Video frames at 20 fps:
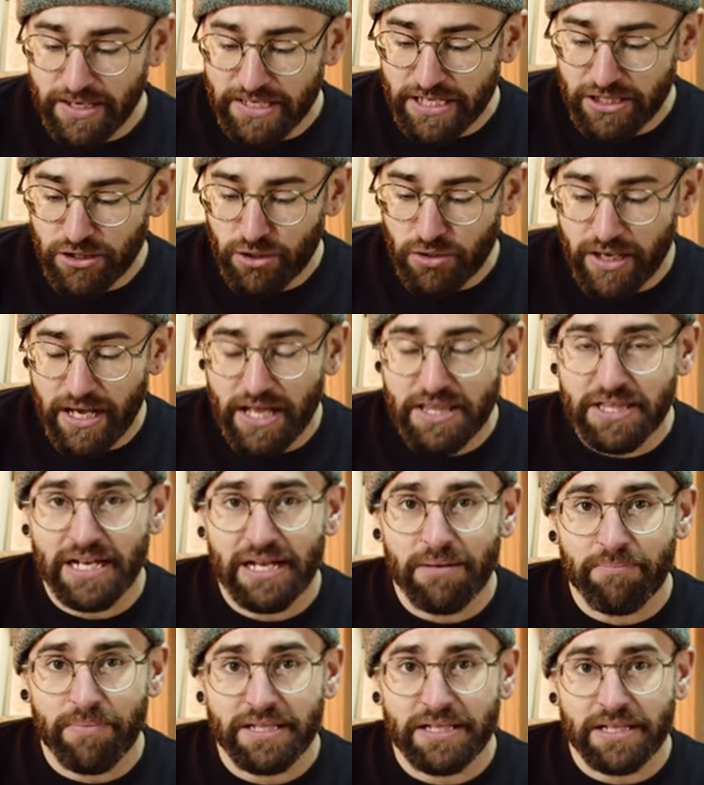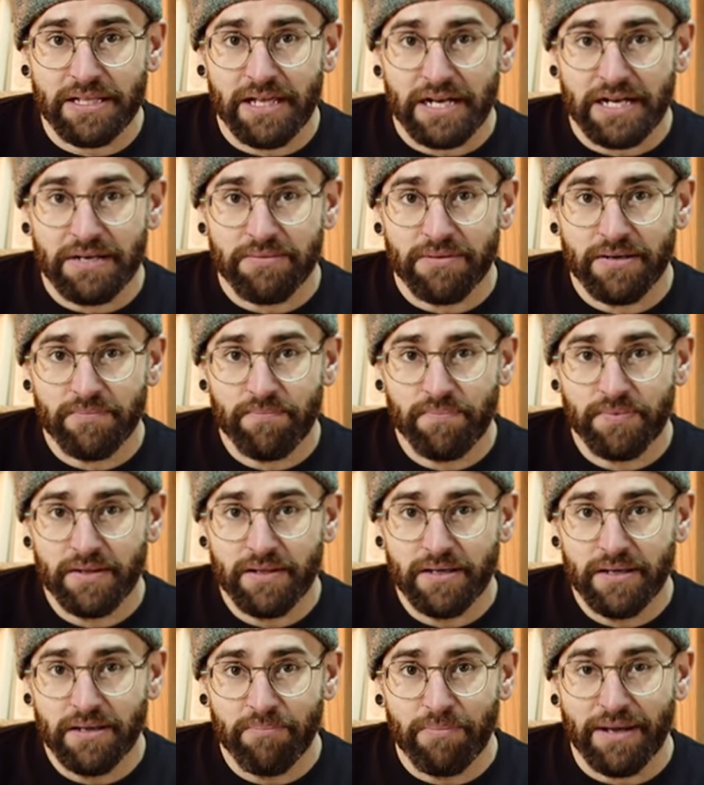For you to understand, I will
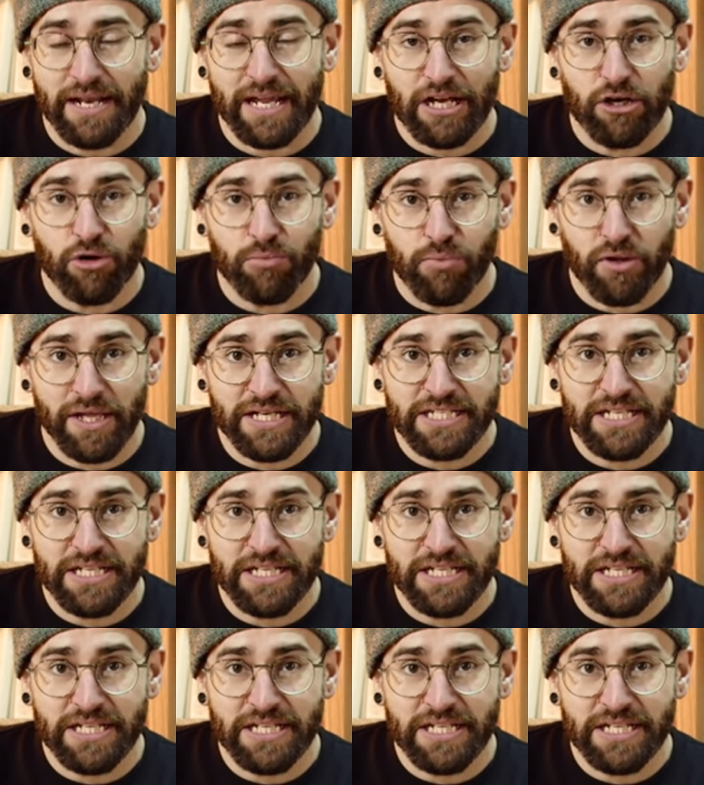show you how I got